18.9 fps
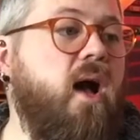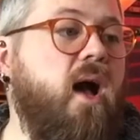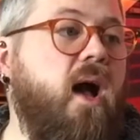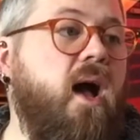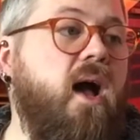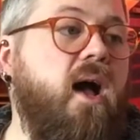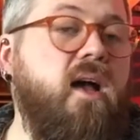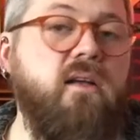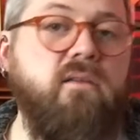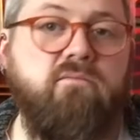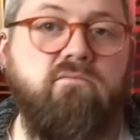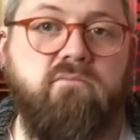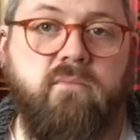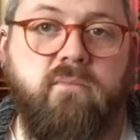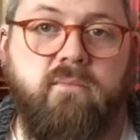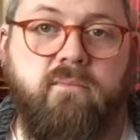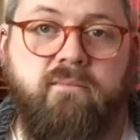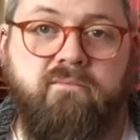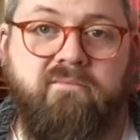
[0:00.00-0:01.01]
a
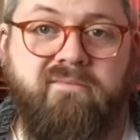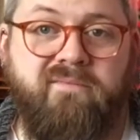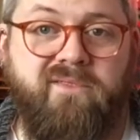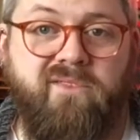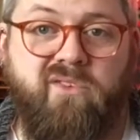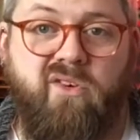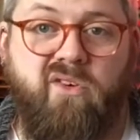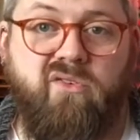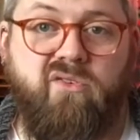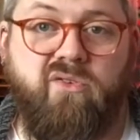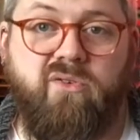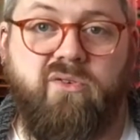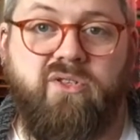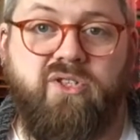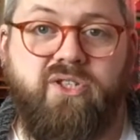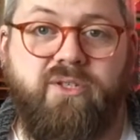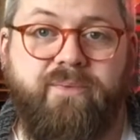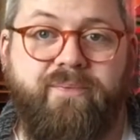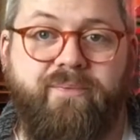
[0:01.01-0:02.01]

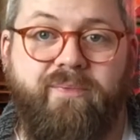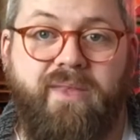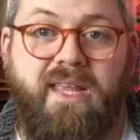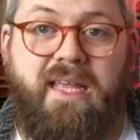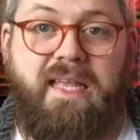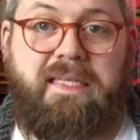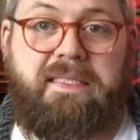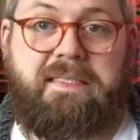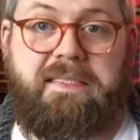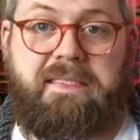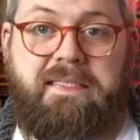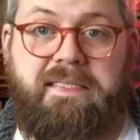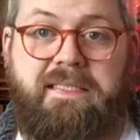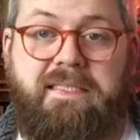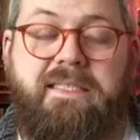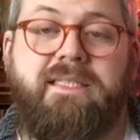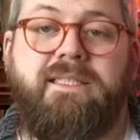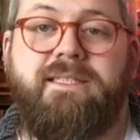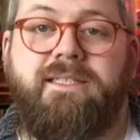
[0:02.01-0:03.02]
cockroach.
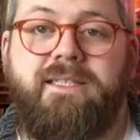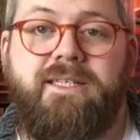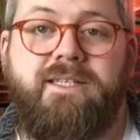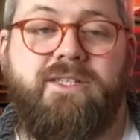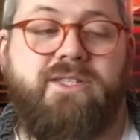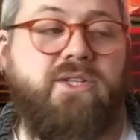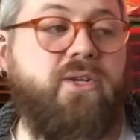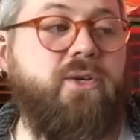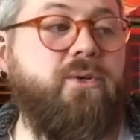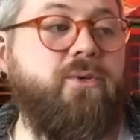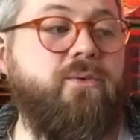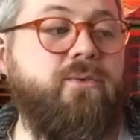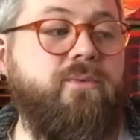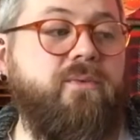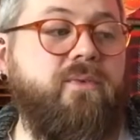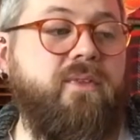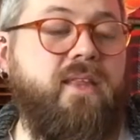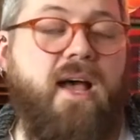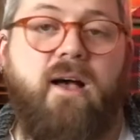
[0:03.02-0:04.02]
So
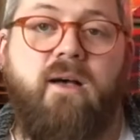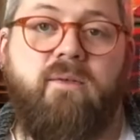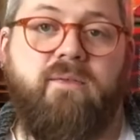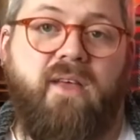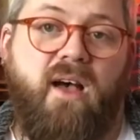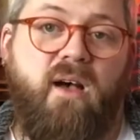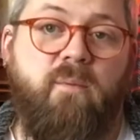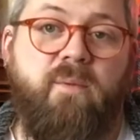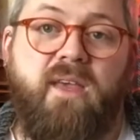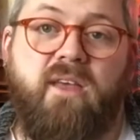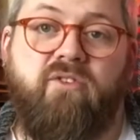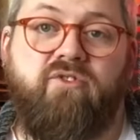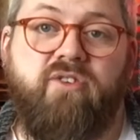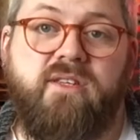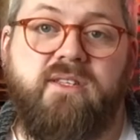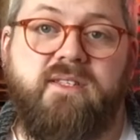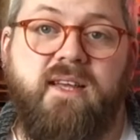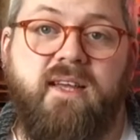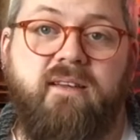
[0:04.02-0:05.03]
that that'll be
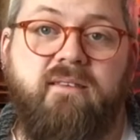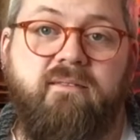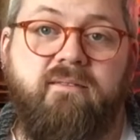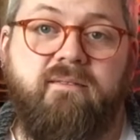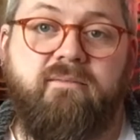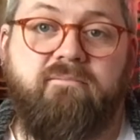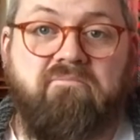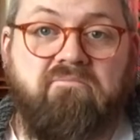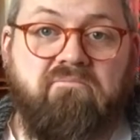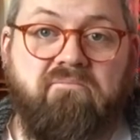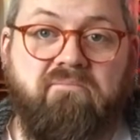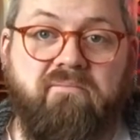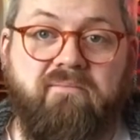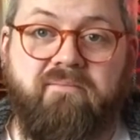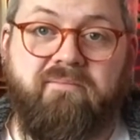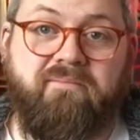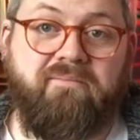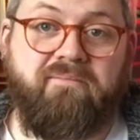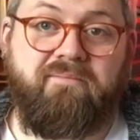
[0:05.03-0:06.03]
interesting.
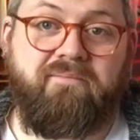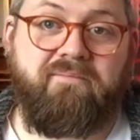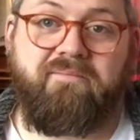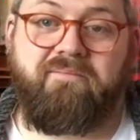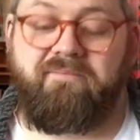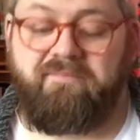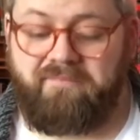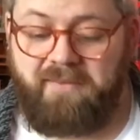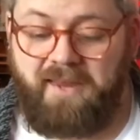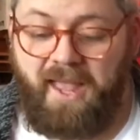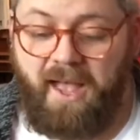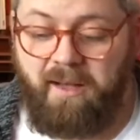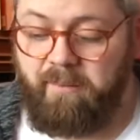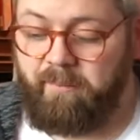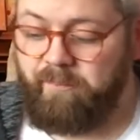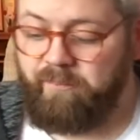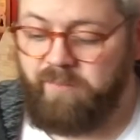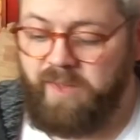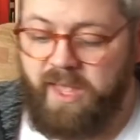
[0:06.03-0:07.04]
Yeah.
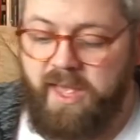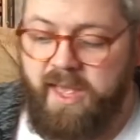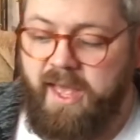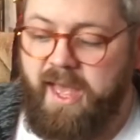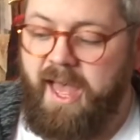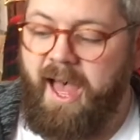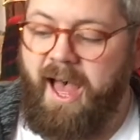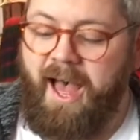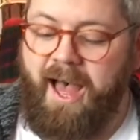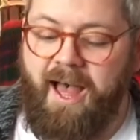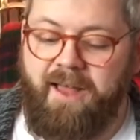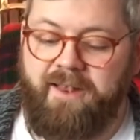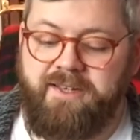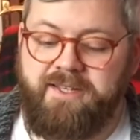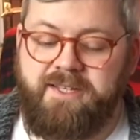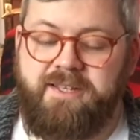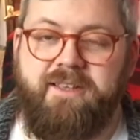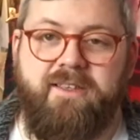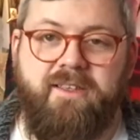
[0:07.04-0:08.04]

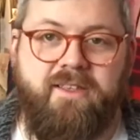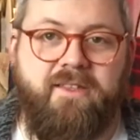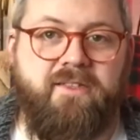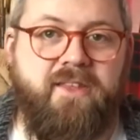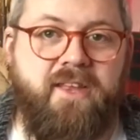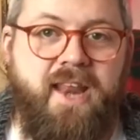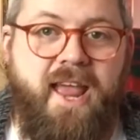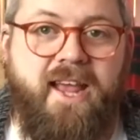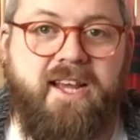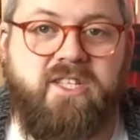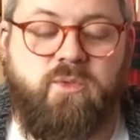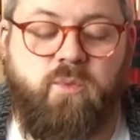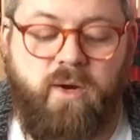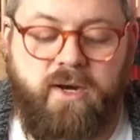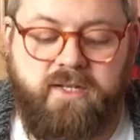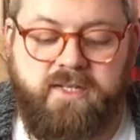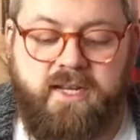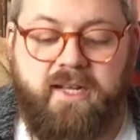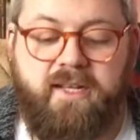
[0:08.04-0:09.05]
And the next one
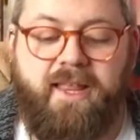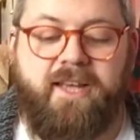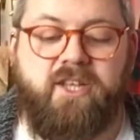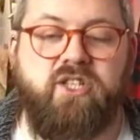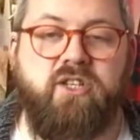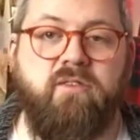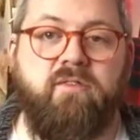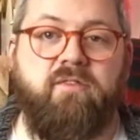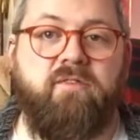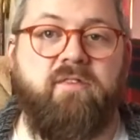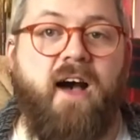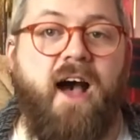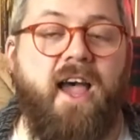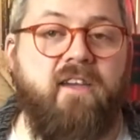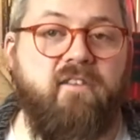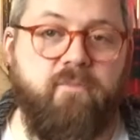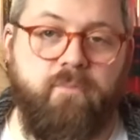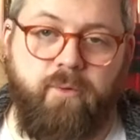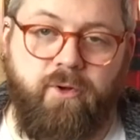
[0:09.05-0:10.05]
is a collection of
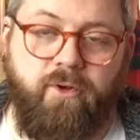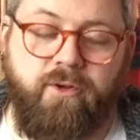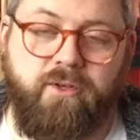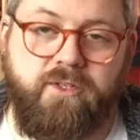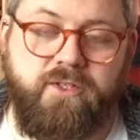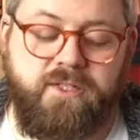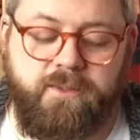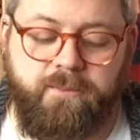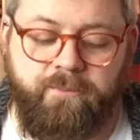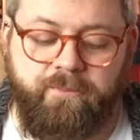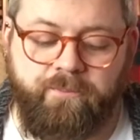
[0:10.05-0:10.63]
five books.